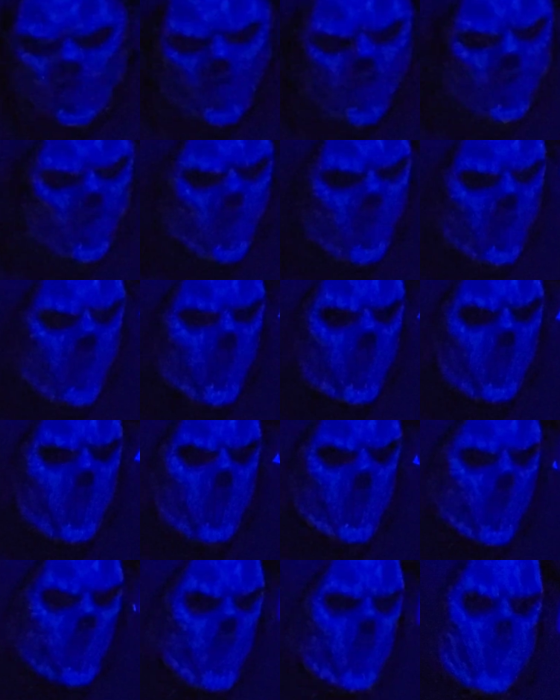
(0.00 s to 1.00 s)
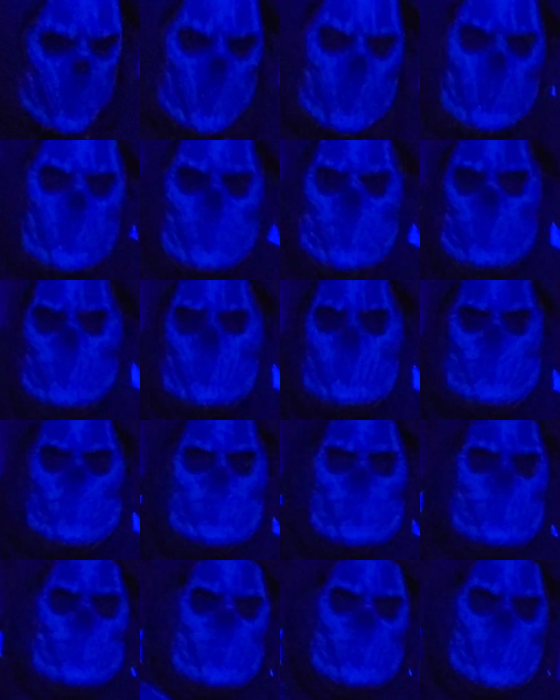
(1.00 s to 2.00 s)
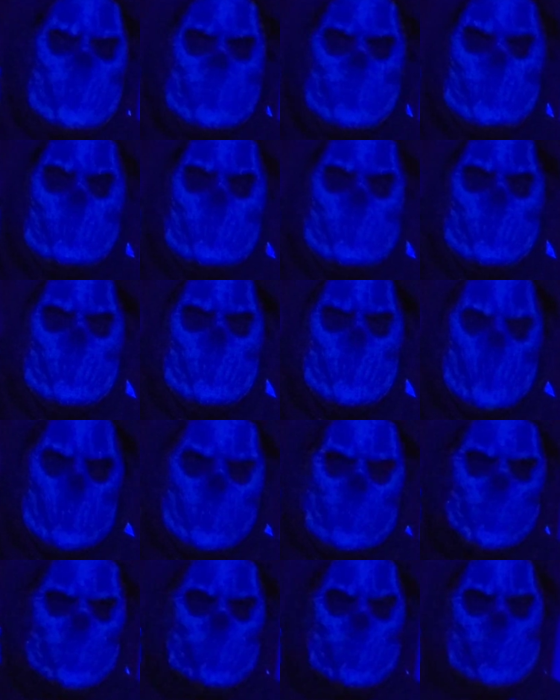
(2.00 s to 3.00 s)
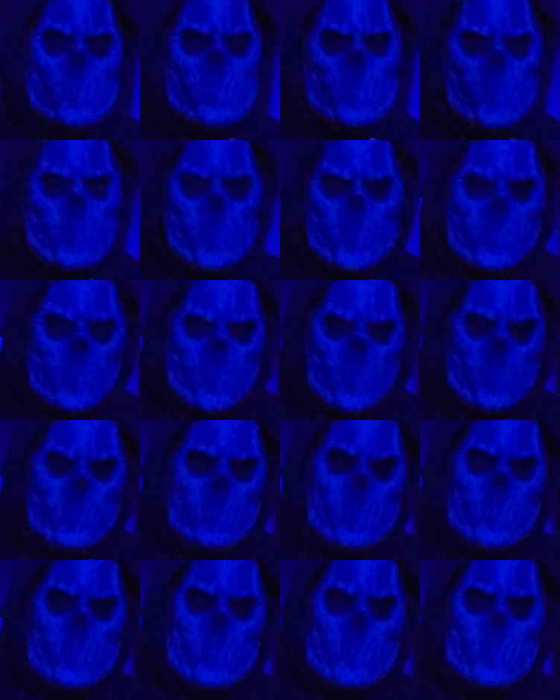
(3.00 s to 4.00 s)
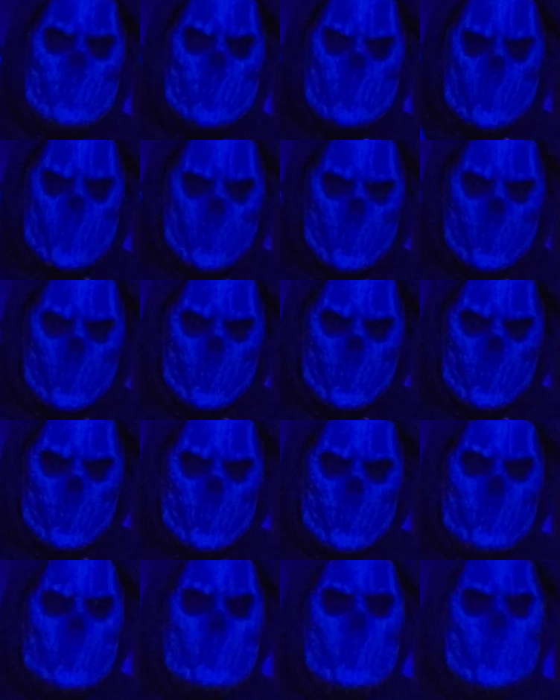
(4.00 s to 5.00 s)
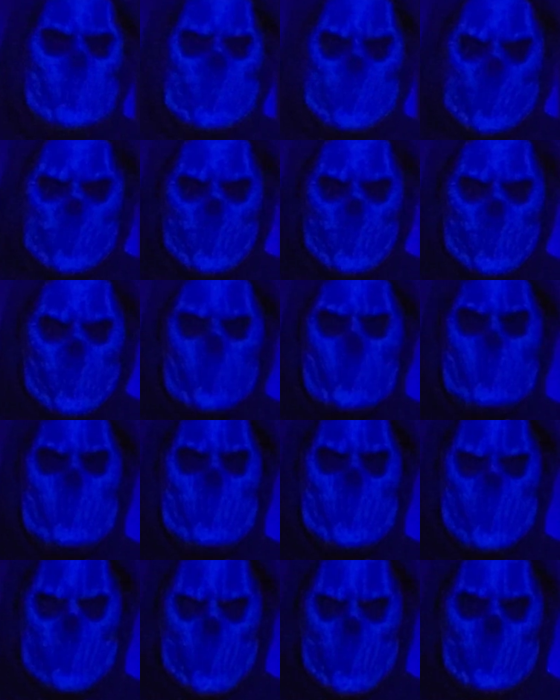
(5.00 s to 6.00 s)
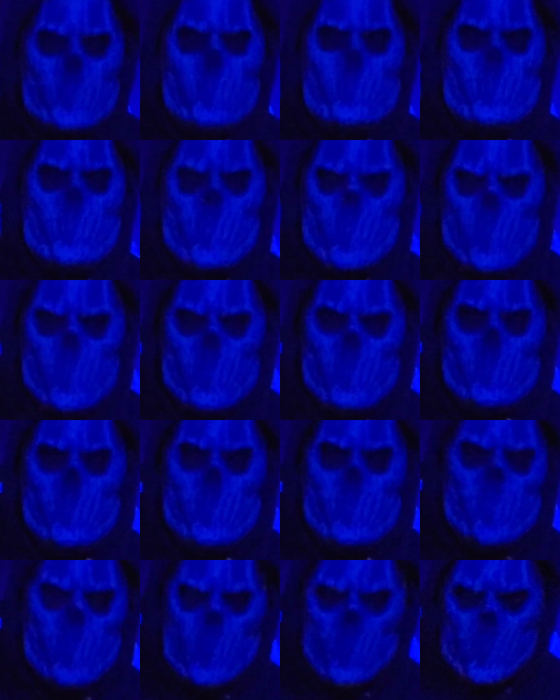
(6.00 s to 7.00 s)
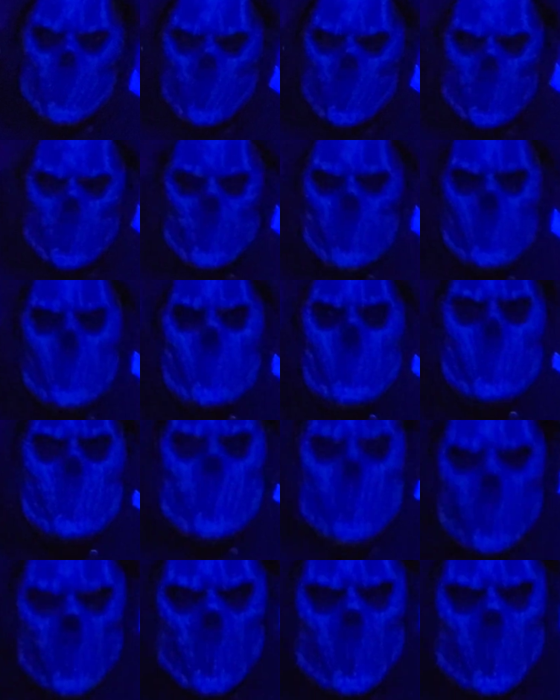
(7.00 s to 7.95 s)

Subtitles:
ain't got nothing else to say. That's it. That's all. Hit the like button. Hit the sub button. Drop FUs in the comments if you rockin' with me. And stay